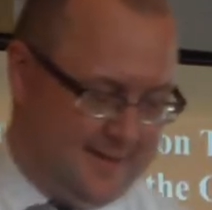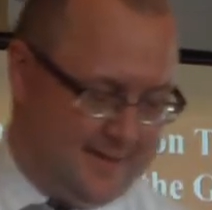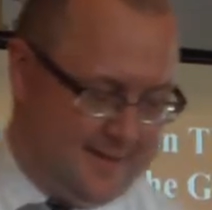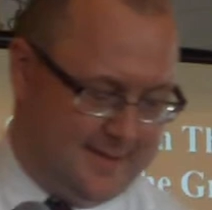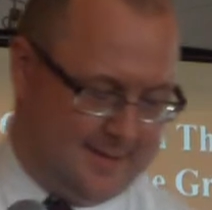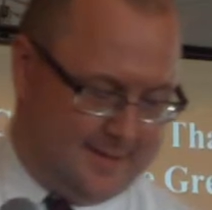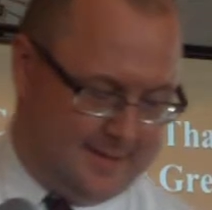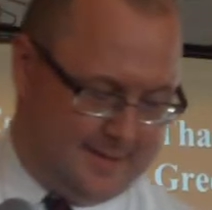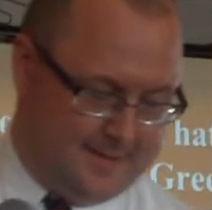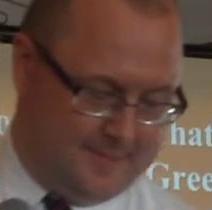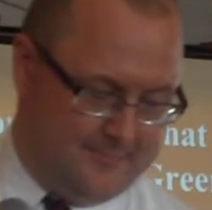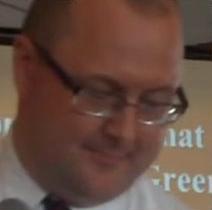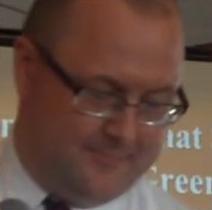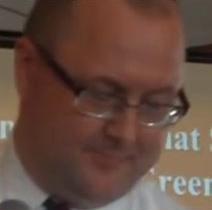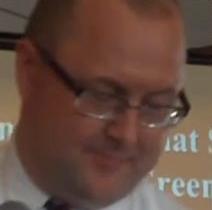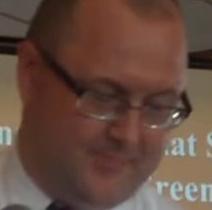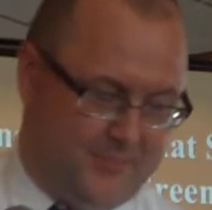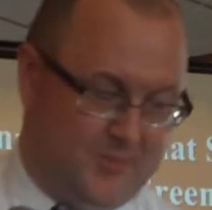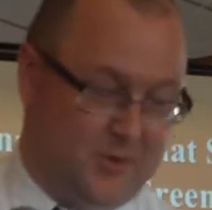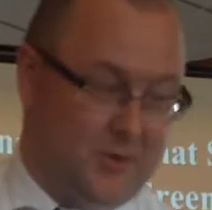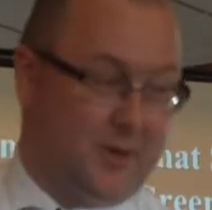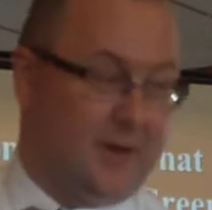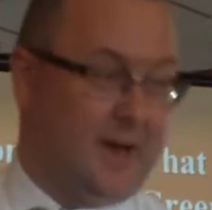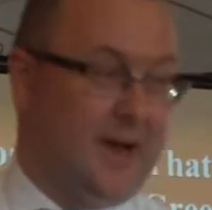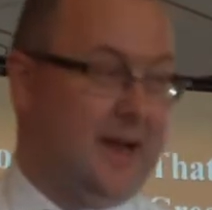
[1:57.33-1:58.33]
Um,
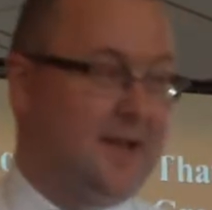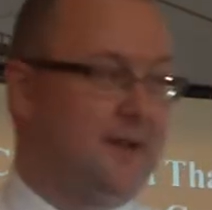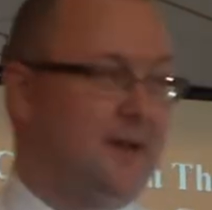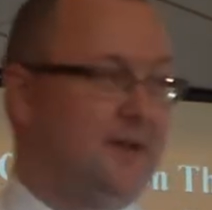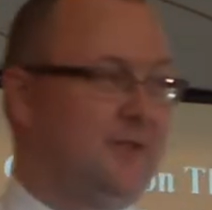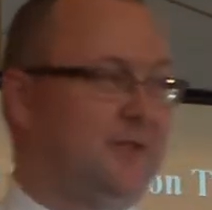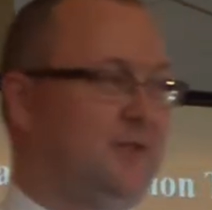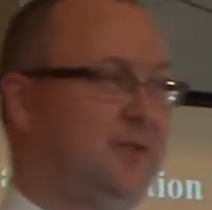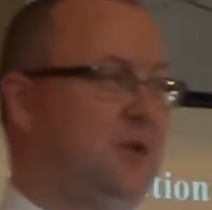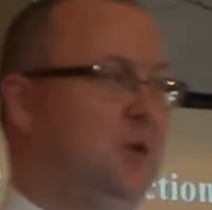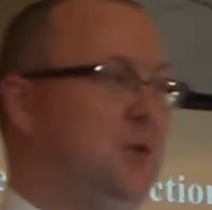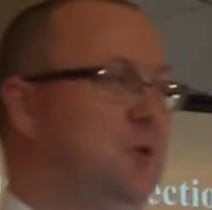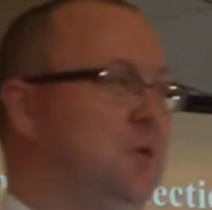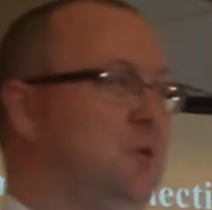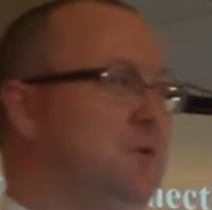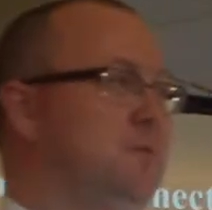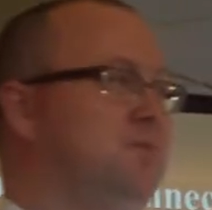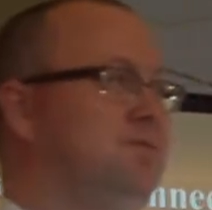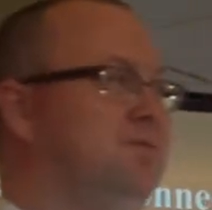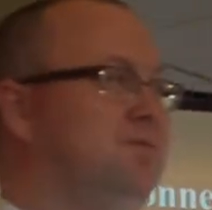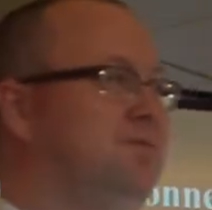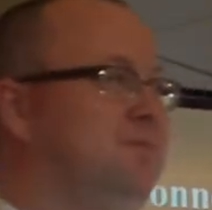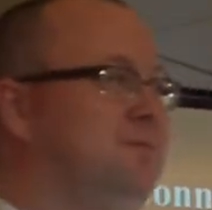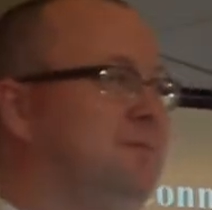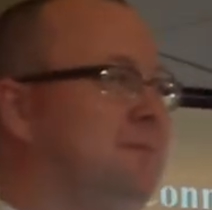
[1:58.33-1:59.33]
so, okay, that's
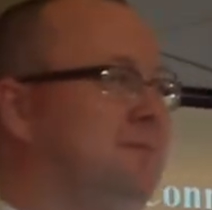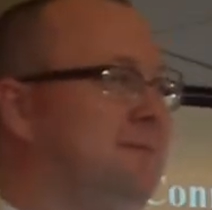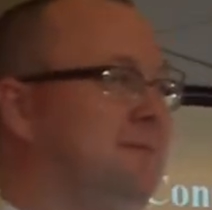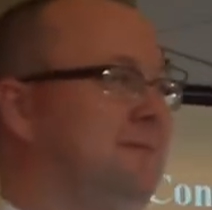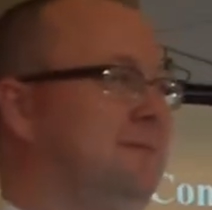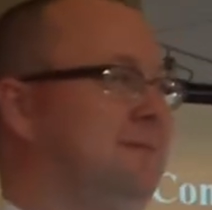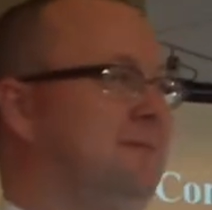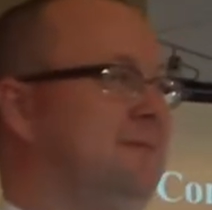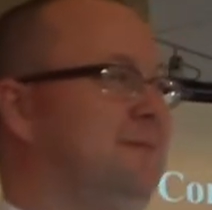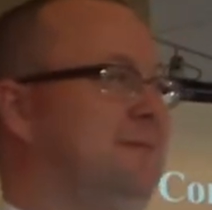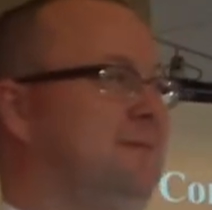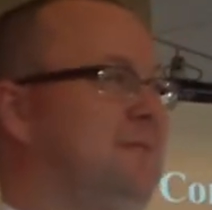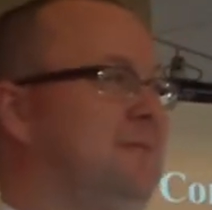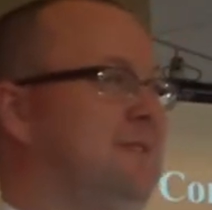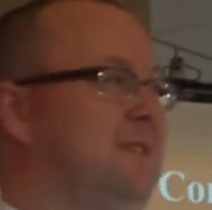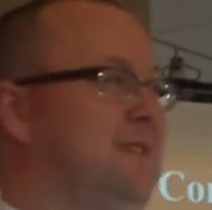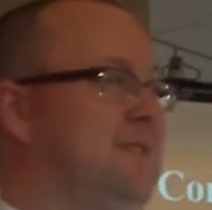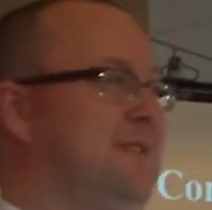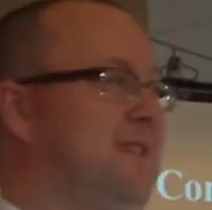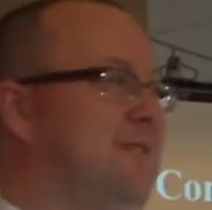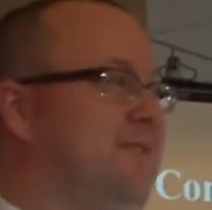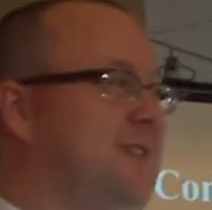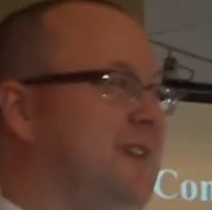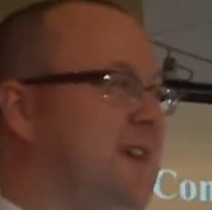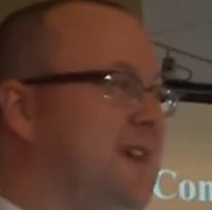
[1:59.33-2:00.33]
two.
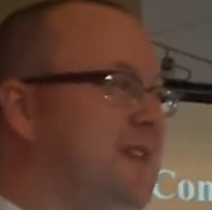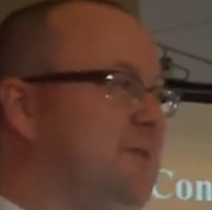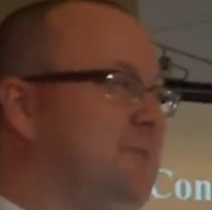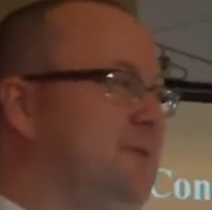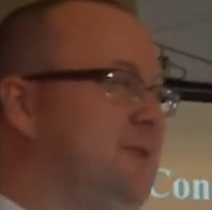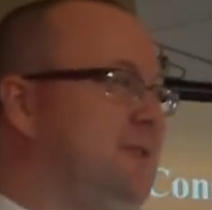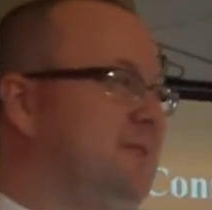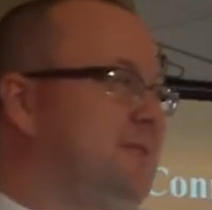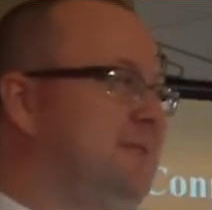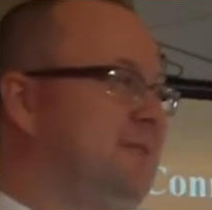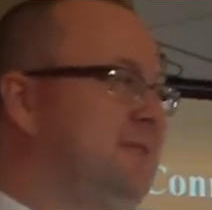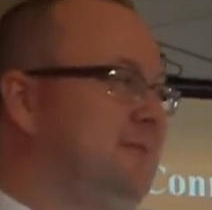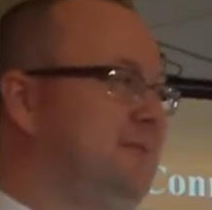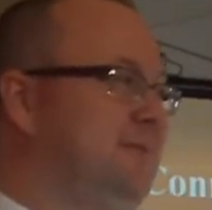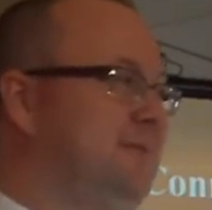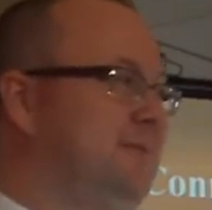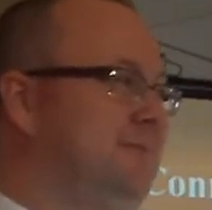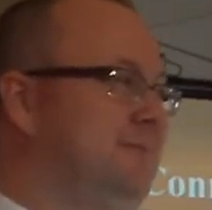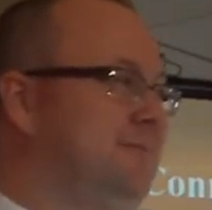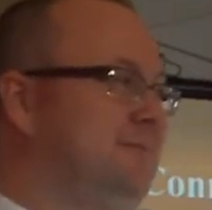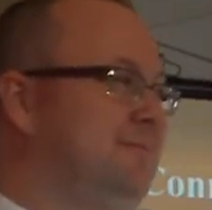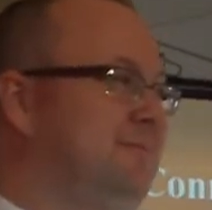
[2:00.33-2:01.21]
Is there any other ones?